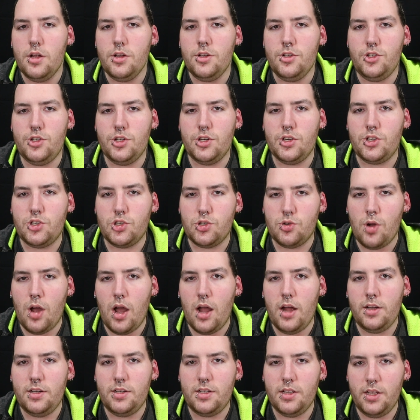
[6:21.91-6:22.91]
just
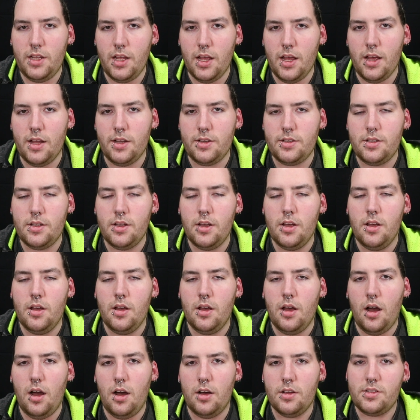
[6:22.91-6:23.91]
trying to get
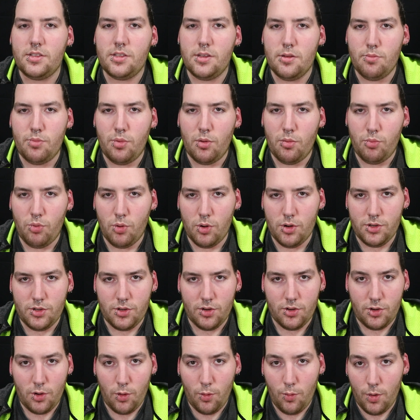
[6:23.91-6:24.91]
a simple
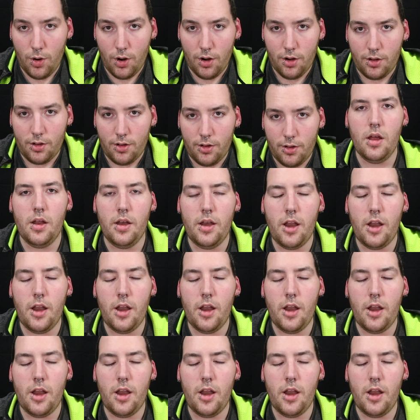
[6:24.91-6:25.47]
printer to work.